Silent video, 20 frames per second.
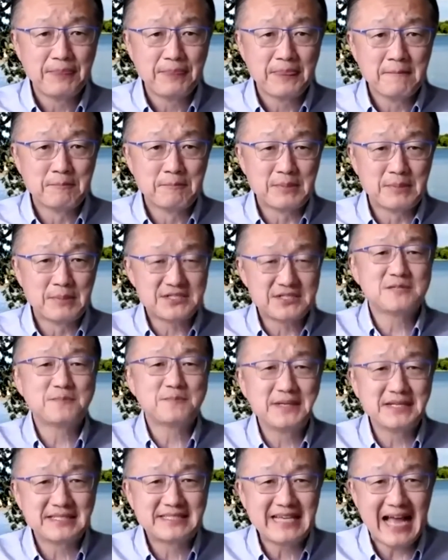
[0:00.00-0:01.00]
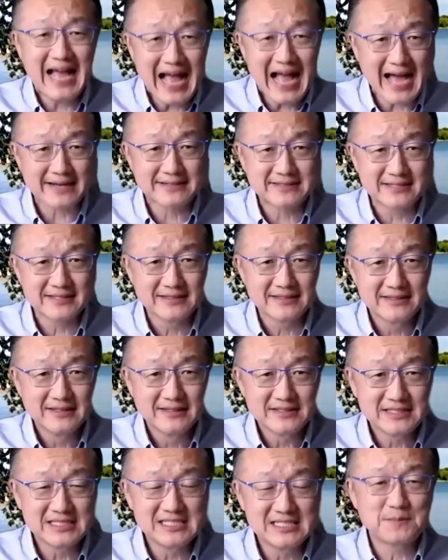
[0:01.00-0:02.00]
but she's been attacked
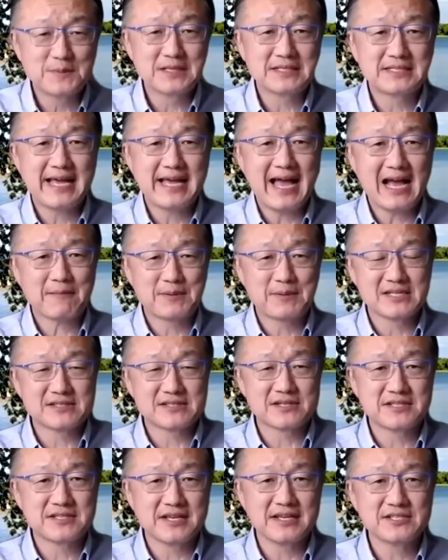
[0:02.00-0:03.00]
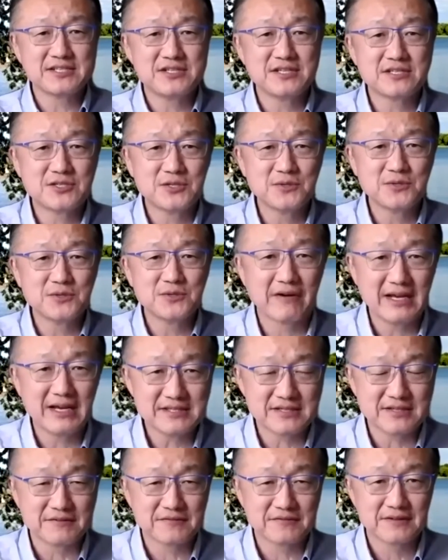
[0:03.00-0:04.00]
She's been attacked because they're saying she's too
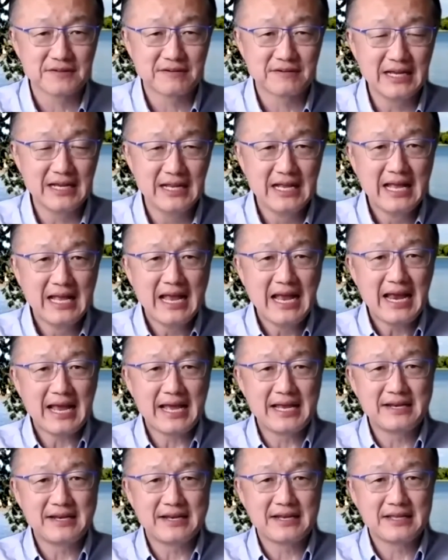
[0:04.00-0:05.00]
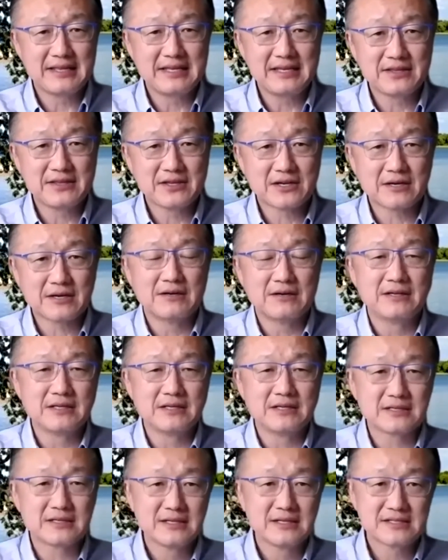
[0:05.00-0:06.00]
aggressive, right? And the
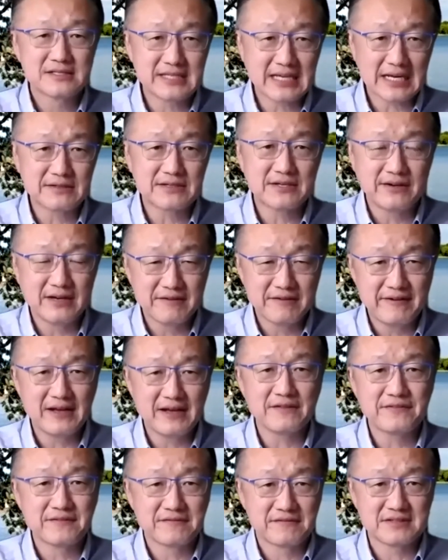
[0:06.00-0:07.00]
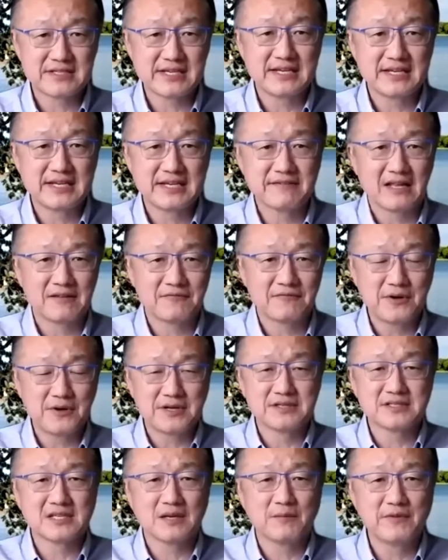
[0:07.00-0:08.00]
current Secretary of Health of the state of California,
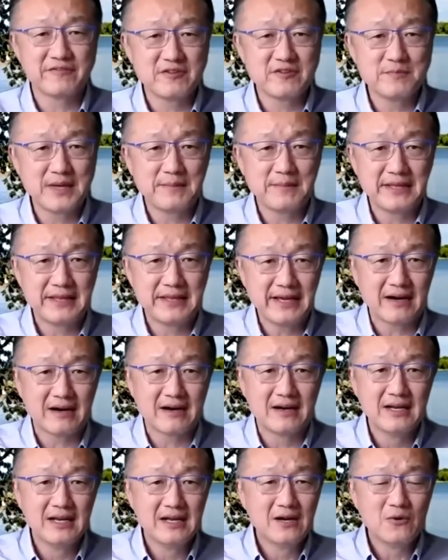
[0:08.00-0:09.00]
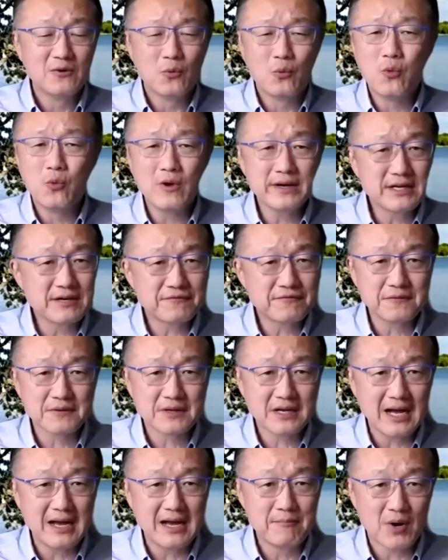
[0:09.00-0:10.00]
and some of you may be there, wonderful
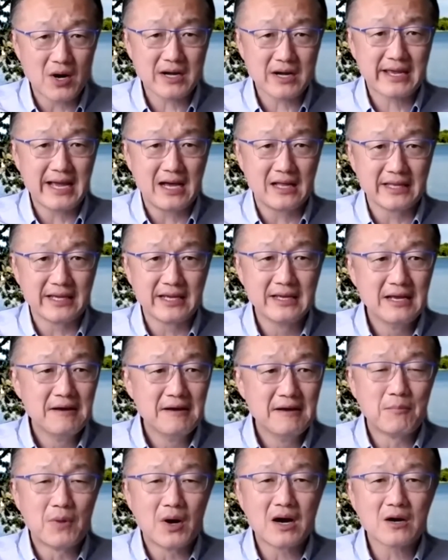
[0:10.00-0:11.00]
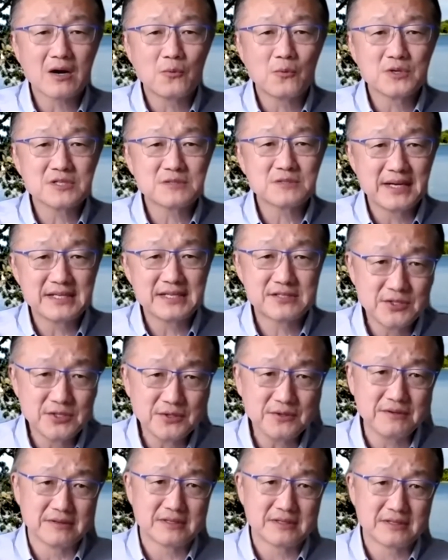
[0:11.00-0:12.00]
guy, Mark Galley. Mark was my
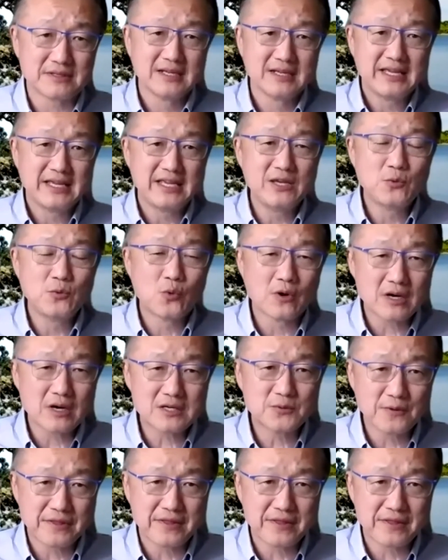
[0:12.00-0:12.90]
student. He worked with